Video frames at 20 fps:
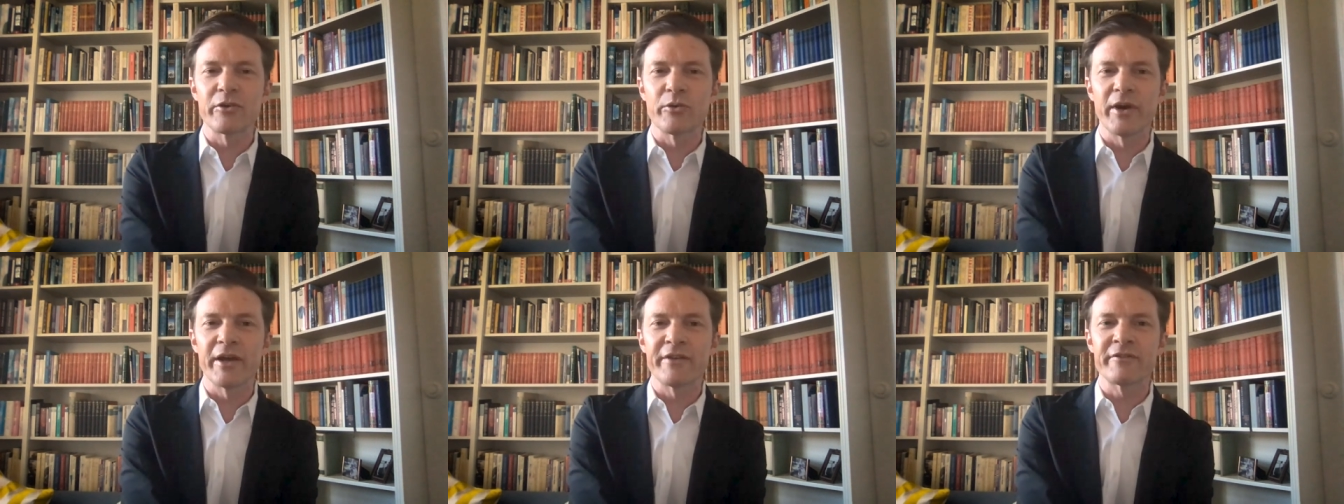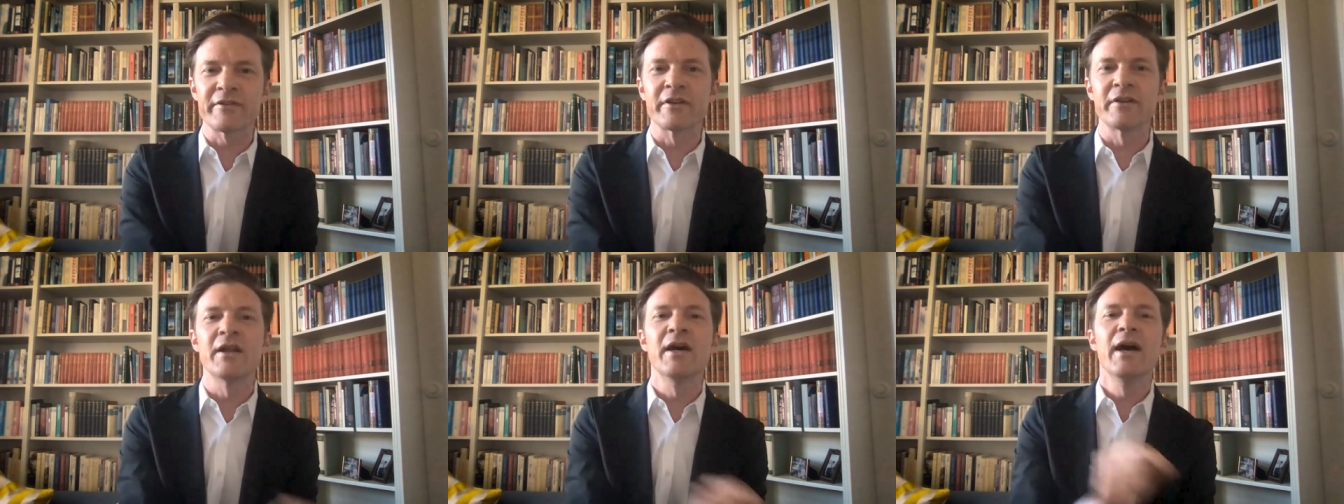in
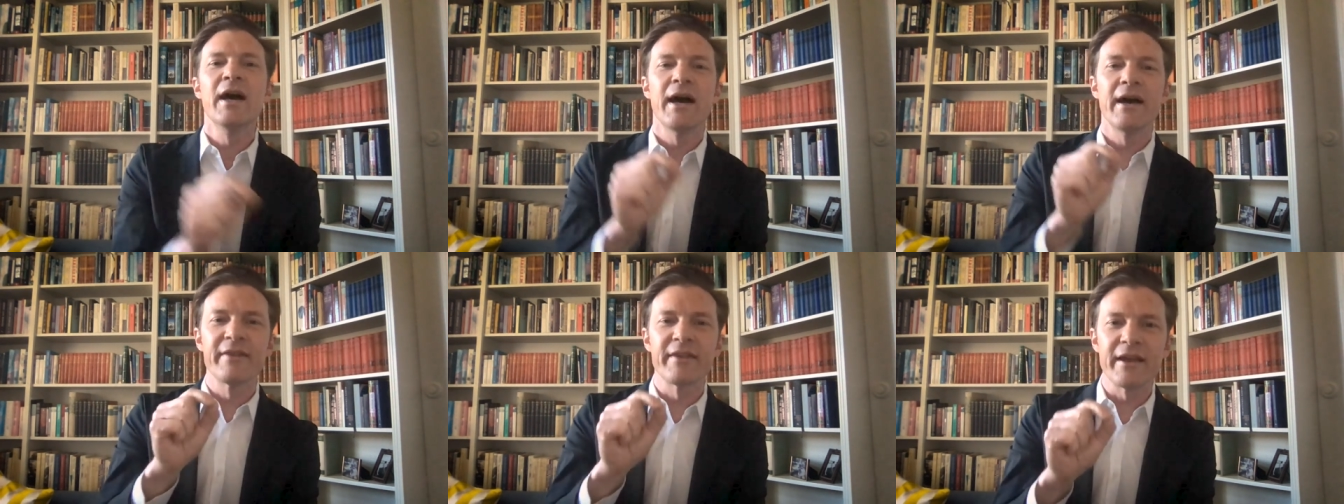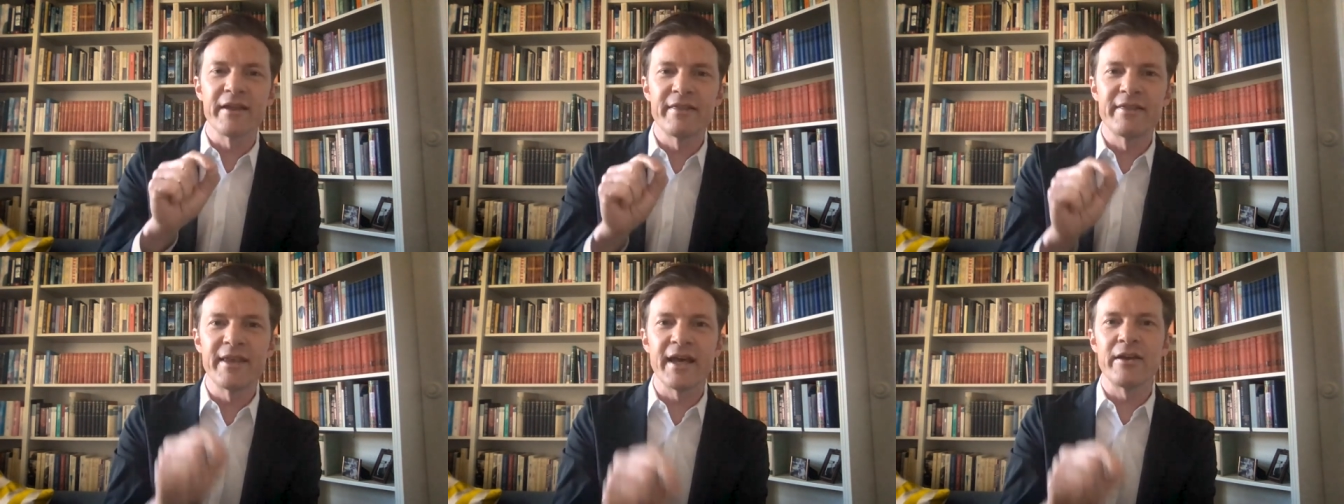question
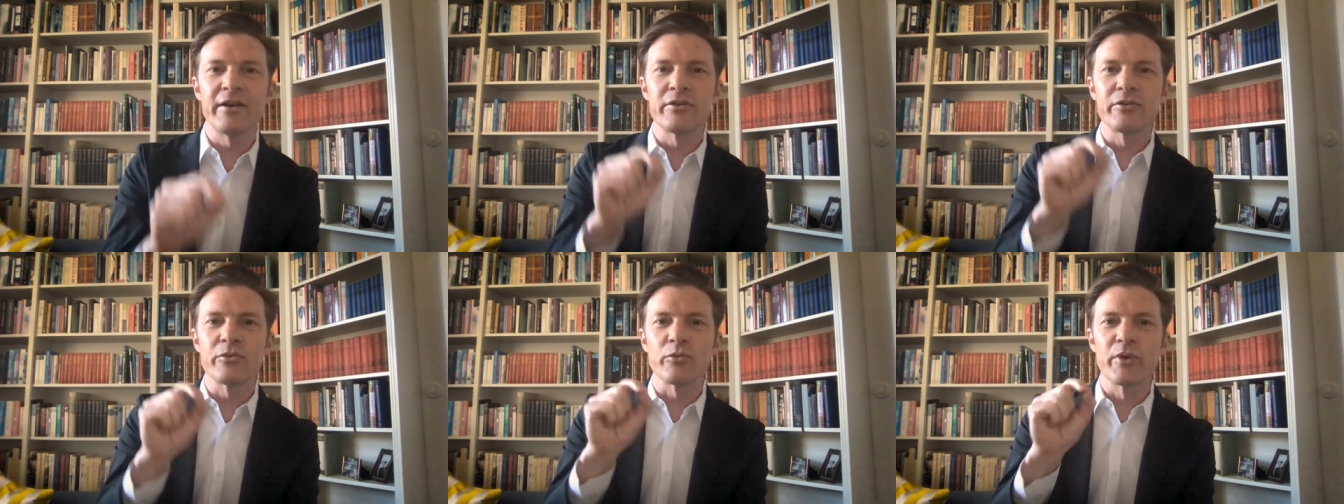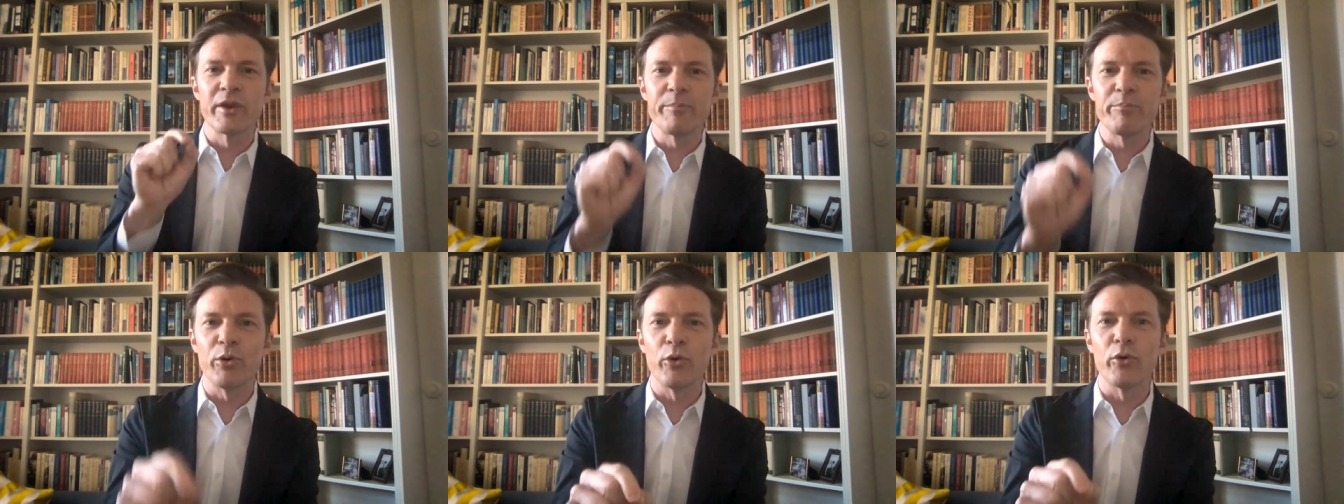and they then
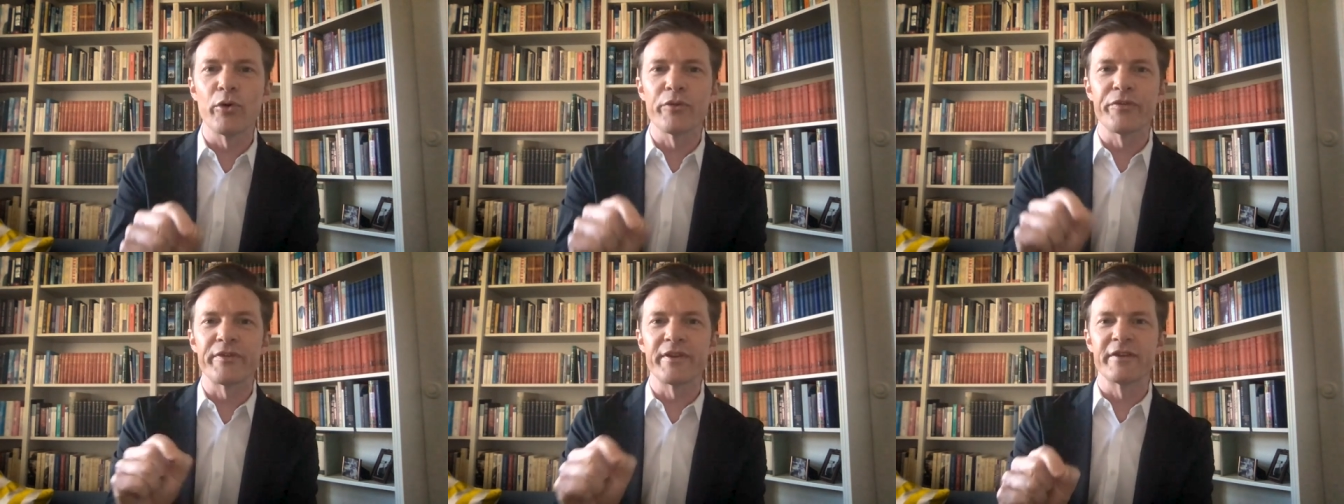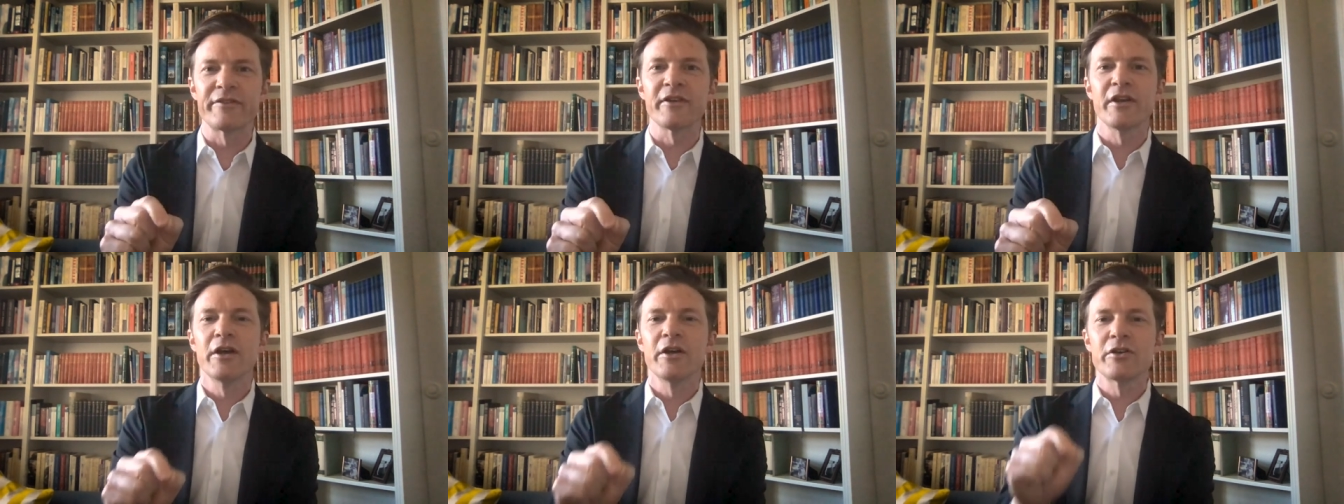report
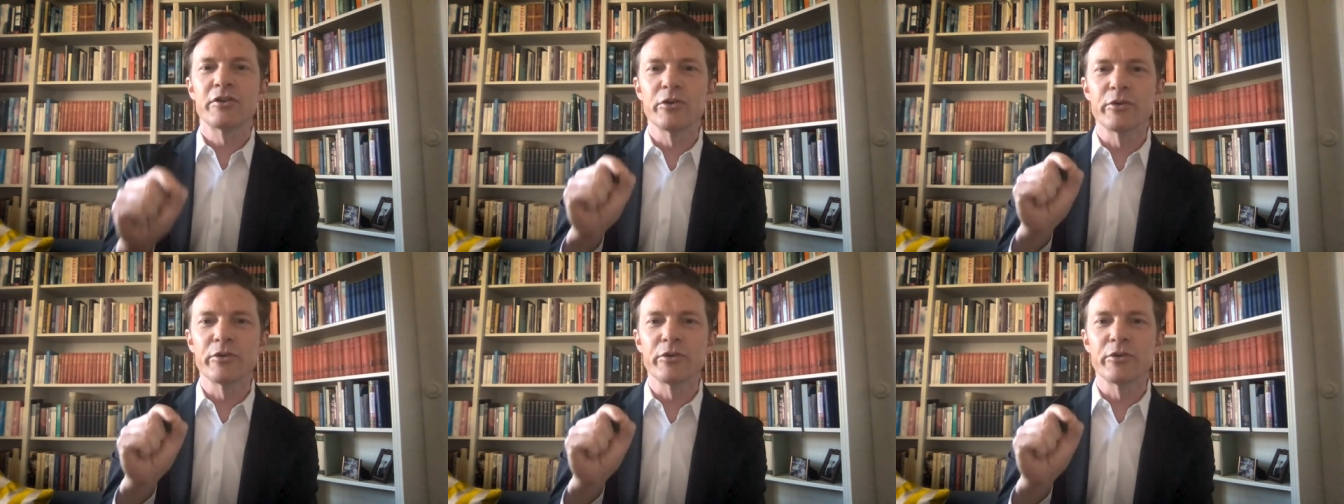this